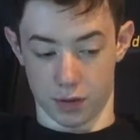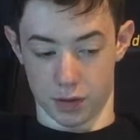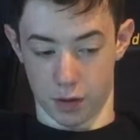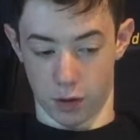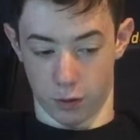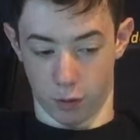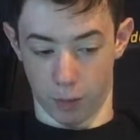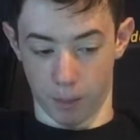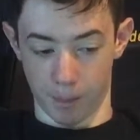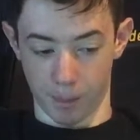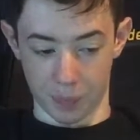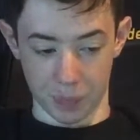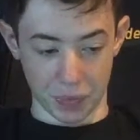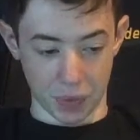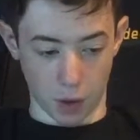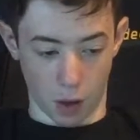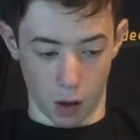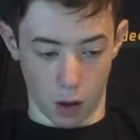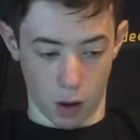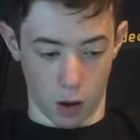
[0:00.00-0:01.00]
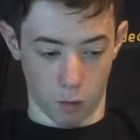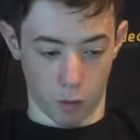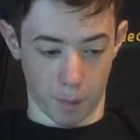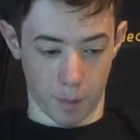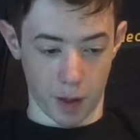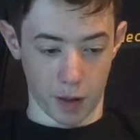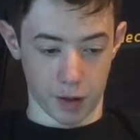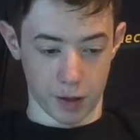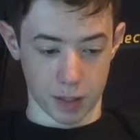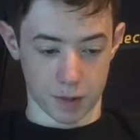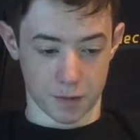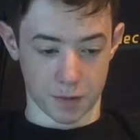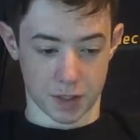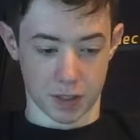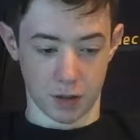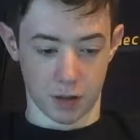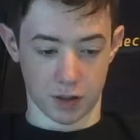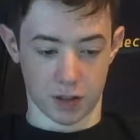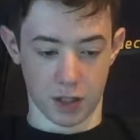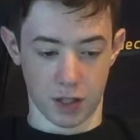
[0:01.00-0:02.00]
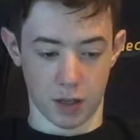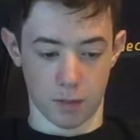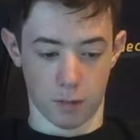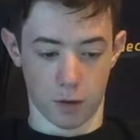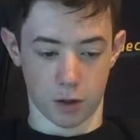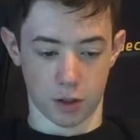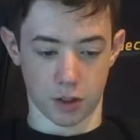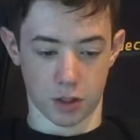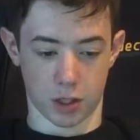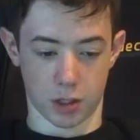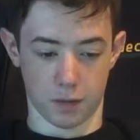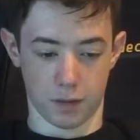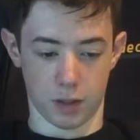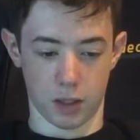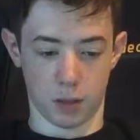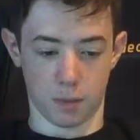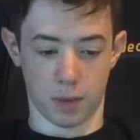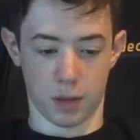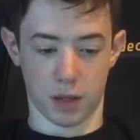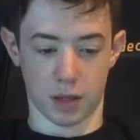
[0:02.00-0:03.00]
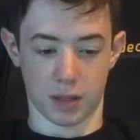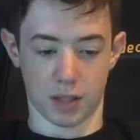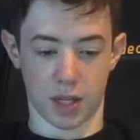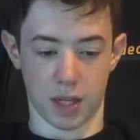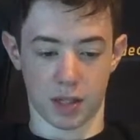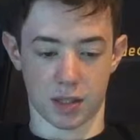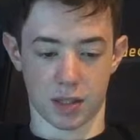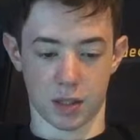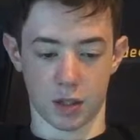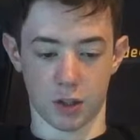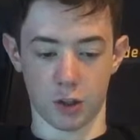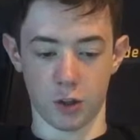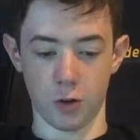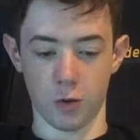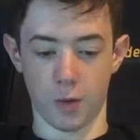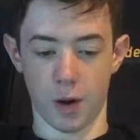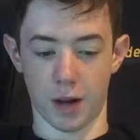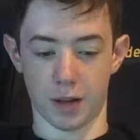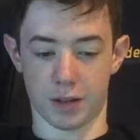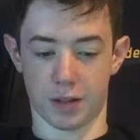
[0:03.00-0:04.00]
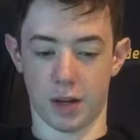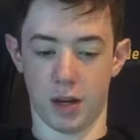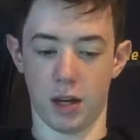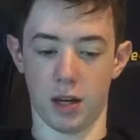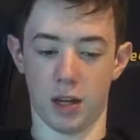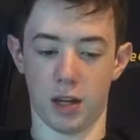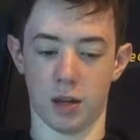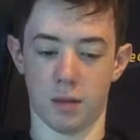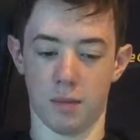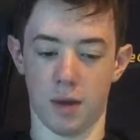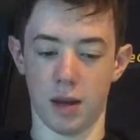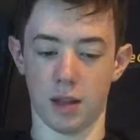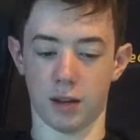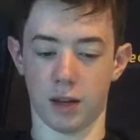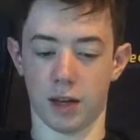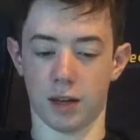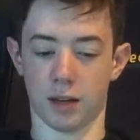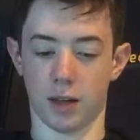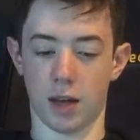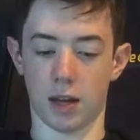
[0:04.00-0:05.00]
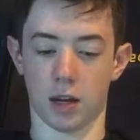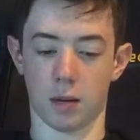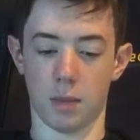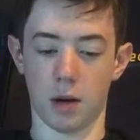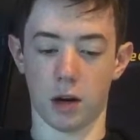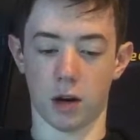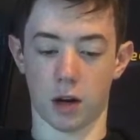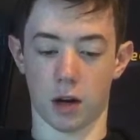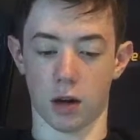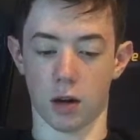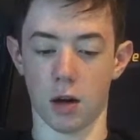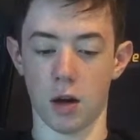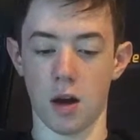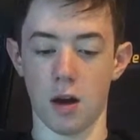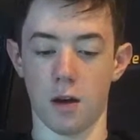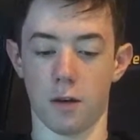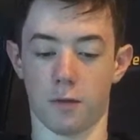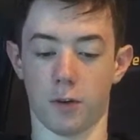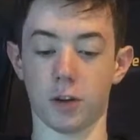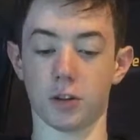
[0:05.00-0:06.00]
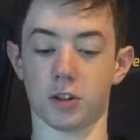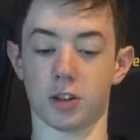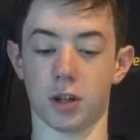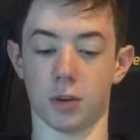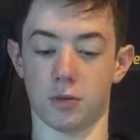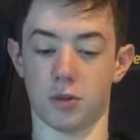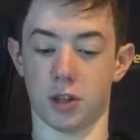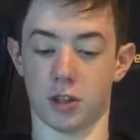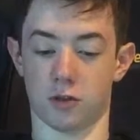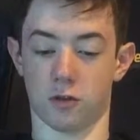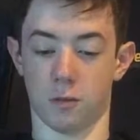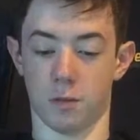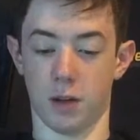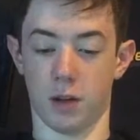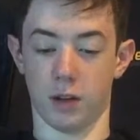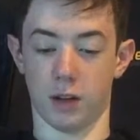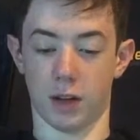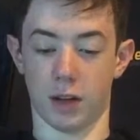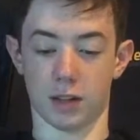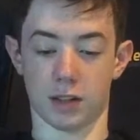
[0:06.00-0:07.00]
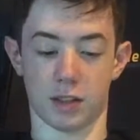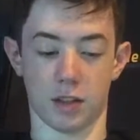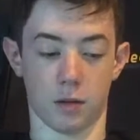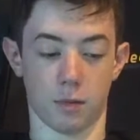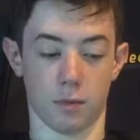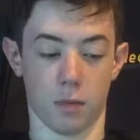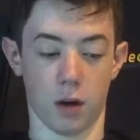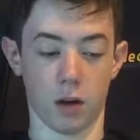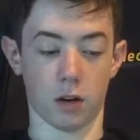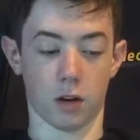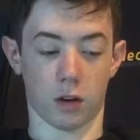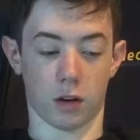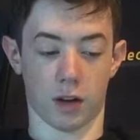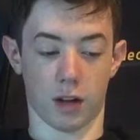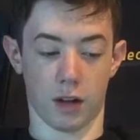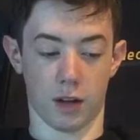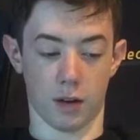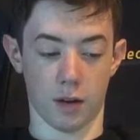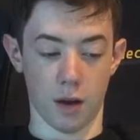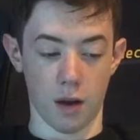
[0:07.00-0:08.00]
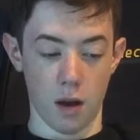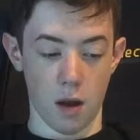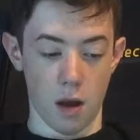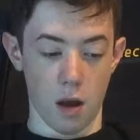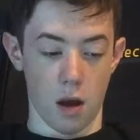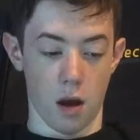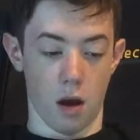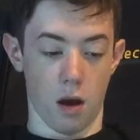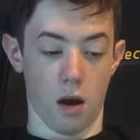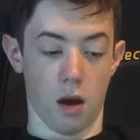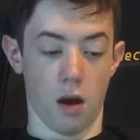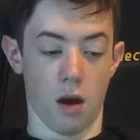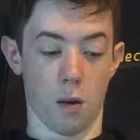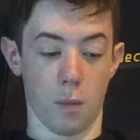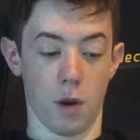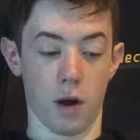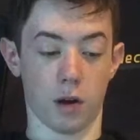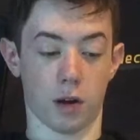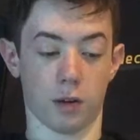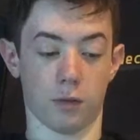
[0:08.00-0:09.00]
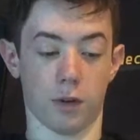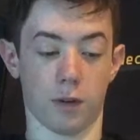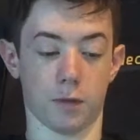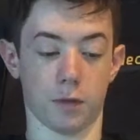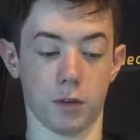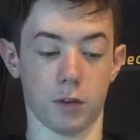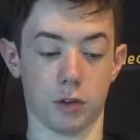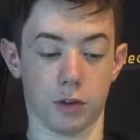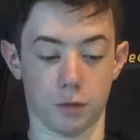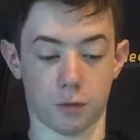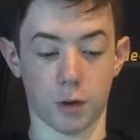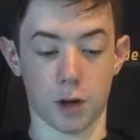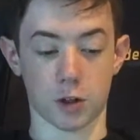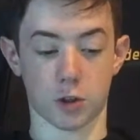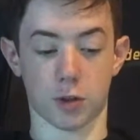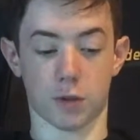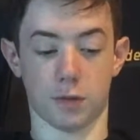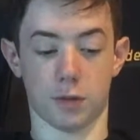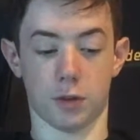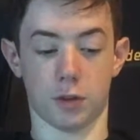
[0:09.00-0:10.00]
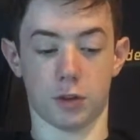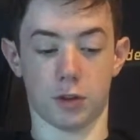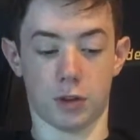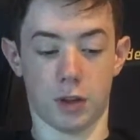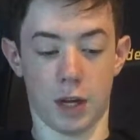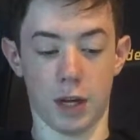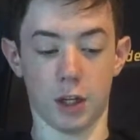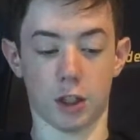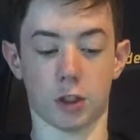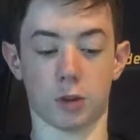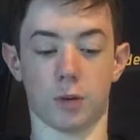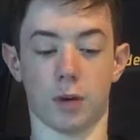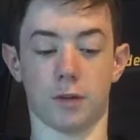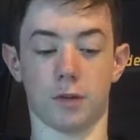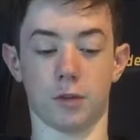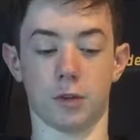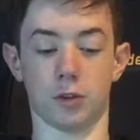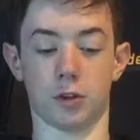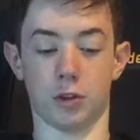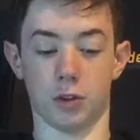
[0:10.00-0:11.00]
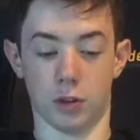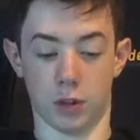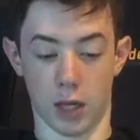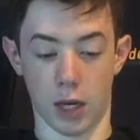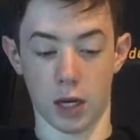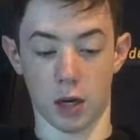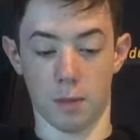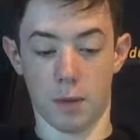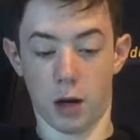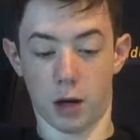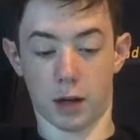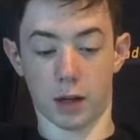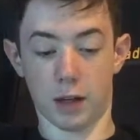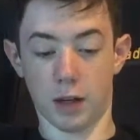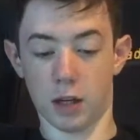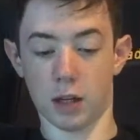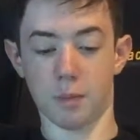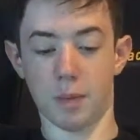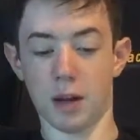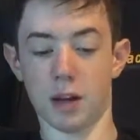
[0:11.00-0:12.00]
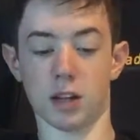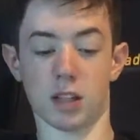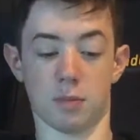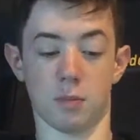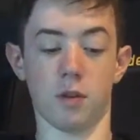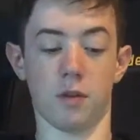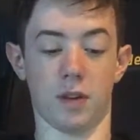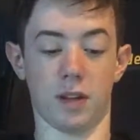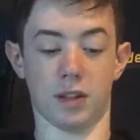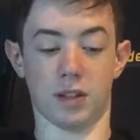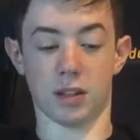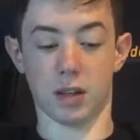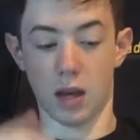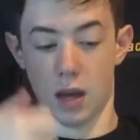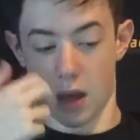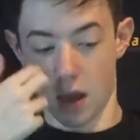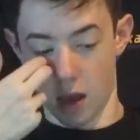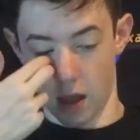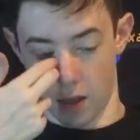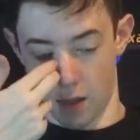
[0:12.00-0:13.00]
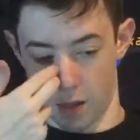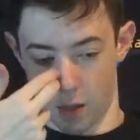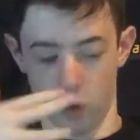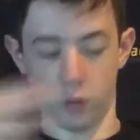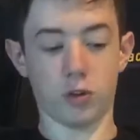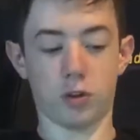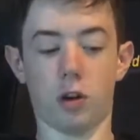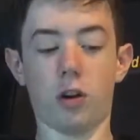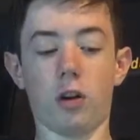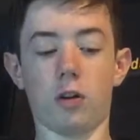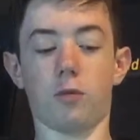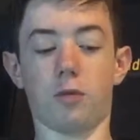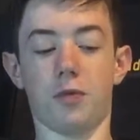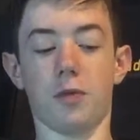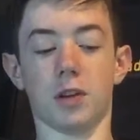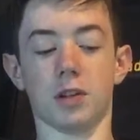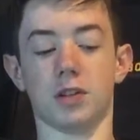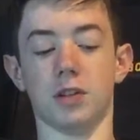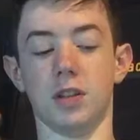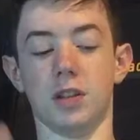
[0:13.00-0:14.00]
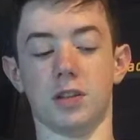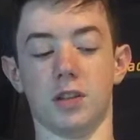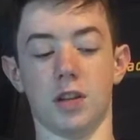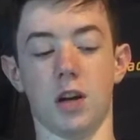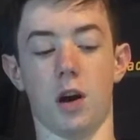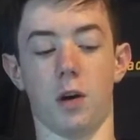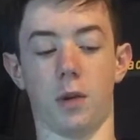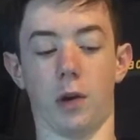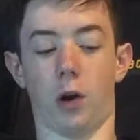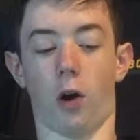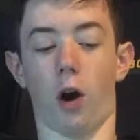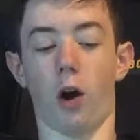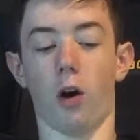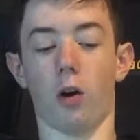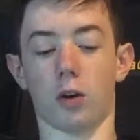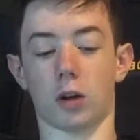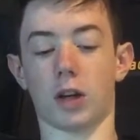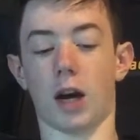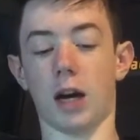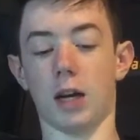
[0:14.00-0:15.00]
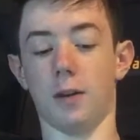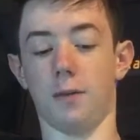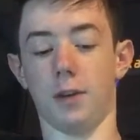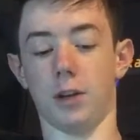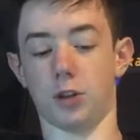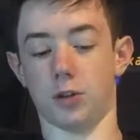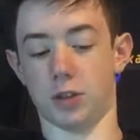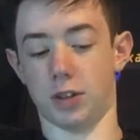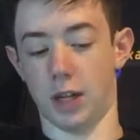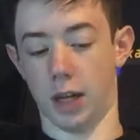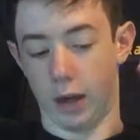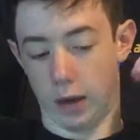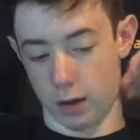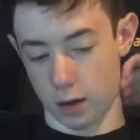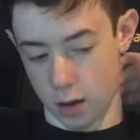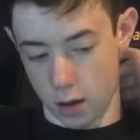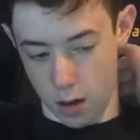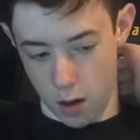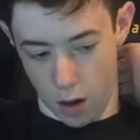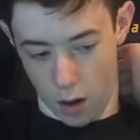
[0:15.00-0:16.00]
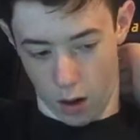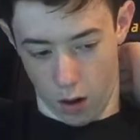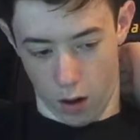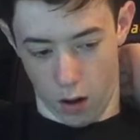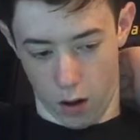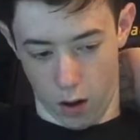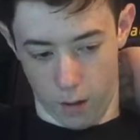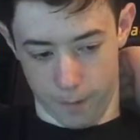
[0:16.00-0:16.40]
Was another one. Rebellions facilitated emergence of independent states in the U.S., Haiti, and mainland Latin America. French subjects rebelled against their monarchy. American Revolution, French Revolution, Haitian Revolution, Latin American independence movements. Those are all the ones you need to know, and they're all kind of interesting.